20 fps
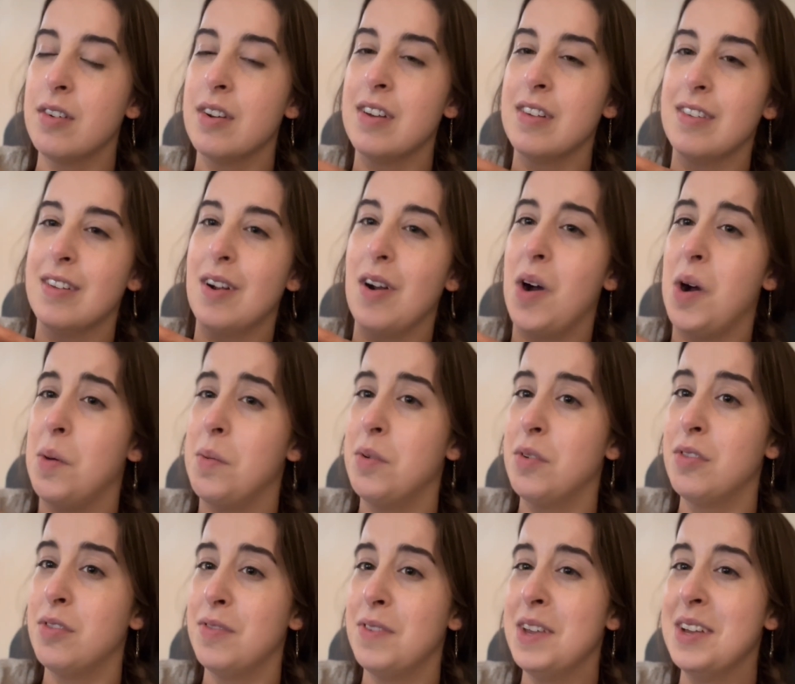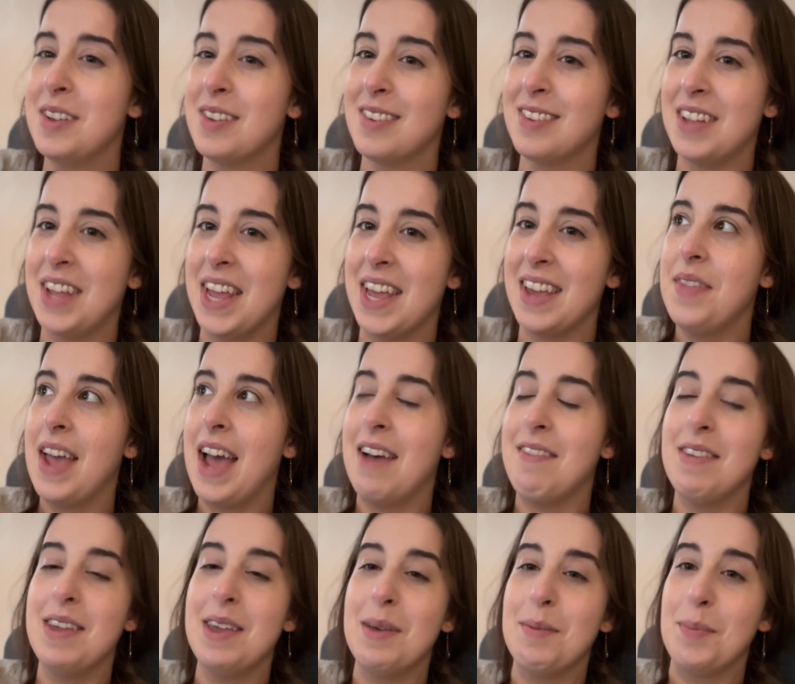because it almost feels like having